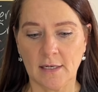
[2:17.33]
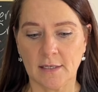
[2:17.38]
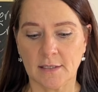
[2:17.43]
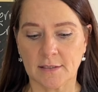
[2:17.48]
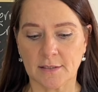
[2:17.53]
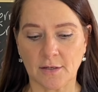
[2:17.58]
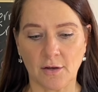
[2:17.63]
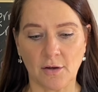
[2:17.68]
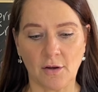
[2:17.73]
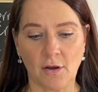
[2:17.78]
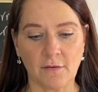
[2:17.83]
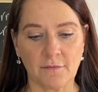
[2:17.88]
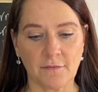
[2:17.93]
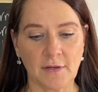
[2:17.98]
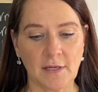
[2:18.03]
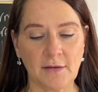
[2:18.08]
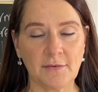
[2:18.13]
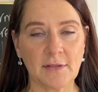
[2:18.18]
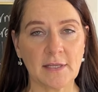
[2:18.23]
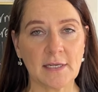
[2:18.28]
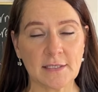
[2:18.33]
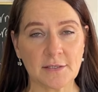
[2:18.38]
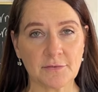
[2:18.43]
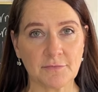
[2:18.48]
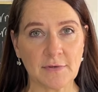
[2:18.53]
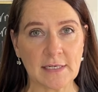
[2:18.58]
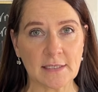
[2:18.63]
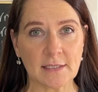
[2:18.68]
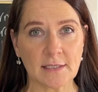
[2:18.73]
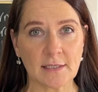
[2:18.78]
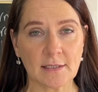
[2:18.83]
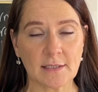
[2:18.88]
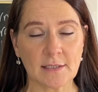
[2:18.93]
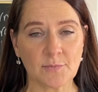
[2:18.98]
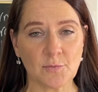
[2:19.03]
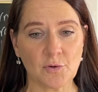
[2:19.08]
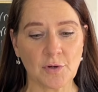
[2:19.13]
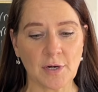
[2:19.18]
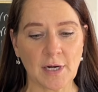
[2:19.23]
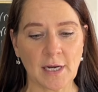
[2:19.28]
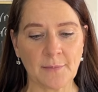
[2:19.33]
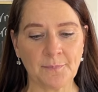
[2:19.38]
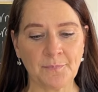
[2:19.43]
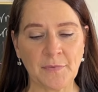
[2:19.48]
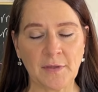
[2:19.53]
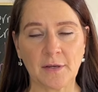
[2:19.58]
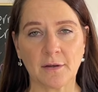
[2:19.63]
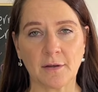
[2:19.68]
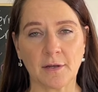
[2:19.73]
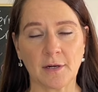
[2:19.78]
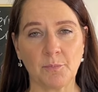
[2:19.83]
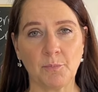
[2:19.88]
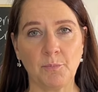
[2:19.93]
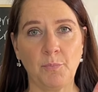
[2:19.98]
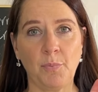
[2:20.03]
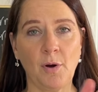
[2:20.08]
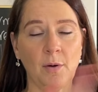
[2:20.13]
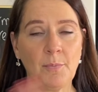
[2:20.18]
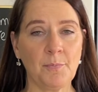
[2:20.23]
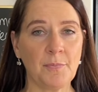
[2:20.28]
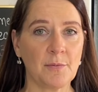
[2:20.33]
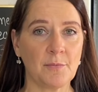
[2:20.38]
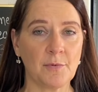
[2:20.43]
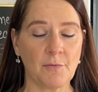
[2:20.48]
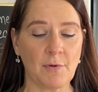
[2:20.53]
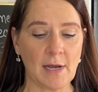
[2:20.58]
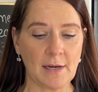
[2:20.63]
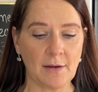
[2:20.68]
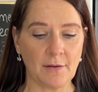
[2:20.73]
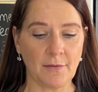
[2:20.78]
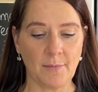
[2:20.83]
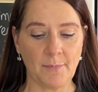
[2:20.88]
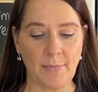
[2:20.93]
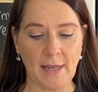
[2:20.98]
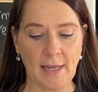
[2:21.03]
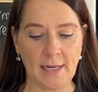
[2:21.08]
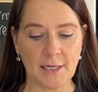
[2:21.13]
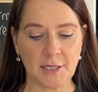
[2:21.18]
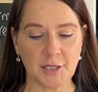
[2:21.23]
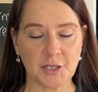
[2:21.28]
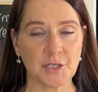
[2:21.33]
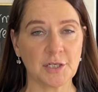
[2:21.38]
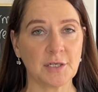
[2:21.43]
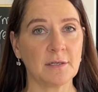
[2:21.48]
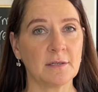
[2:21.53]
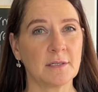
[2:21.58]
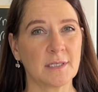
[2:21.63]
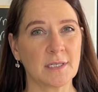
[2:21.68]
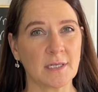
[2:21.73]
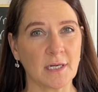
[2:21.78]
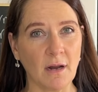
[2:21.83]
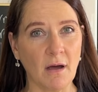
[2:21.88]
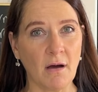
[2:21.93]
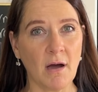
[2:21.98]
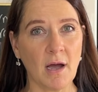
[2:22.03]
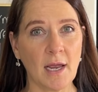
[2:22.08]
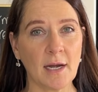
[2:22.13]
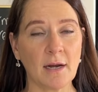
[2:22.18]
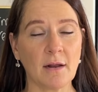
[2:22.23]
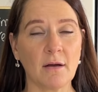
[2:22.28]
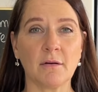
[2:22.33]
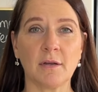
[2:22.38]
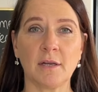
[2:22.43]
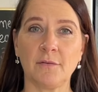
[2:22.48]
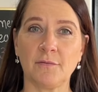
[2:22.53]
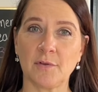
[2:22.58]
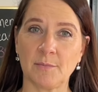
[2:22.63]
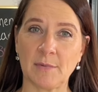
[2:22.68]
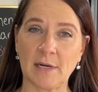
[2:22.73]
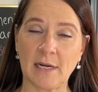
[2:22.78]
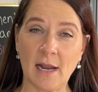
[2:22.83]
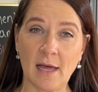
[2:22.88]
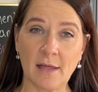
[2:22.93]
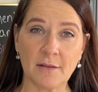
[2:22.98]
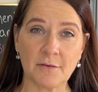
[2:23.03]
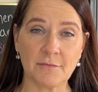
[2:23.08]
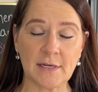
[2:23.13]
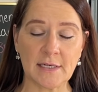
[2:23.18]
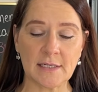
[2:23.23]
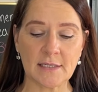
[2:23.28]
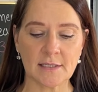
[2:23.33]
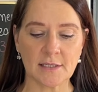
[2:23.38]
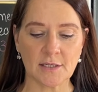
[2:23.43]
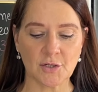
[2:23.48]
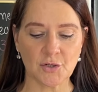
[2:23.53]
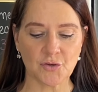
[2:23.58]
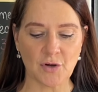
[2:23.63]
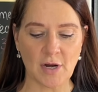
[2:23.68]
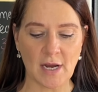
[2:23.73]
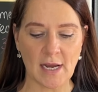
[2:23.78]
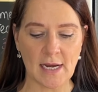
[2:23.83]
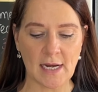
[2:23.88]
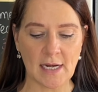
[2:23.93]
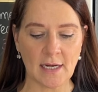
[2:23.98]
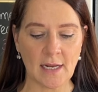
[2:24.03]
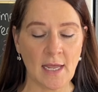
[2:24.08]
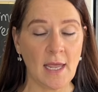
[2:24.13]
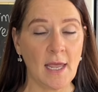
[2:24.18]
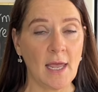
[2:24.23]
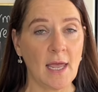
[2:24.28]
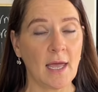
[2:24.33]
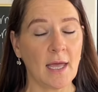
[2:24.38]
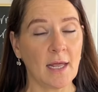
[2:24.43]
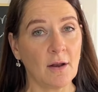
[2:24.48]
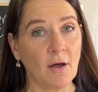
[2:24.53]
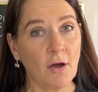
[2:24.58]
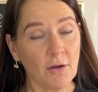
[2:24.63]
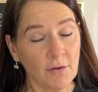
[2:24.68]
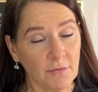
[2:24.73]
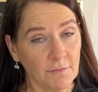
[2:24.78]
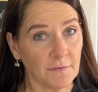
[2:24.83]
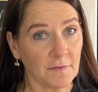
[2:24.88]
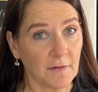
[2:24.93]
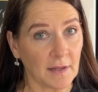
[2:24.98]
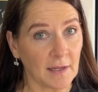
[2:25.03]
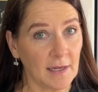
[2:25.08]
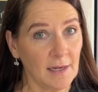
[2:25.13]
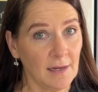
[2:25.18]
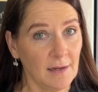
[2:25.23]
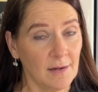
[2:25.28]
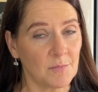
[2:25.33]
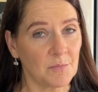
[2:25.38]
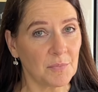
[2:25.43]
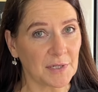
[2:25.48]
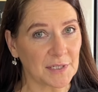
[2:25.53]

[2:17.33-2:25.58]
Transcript: So I've given these a rinse this morning. I'm going to pop them away on the bench. Tonight, I'll give them another rinse and drain. And hopefully by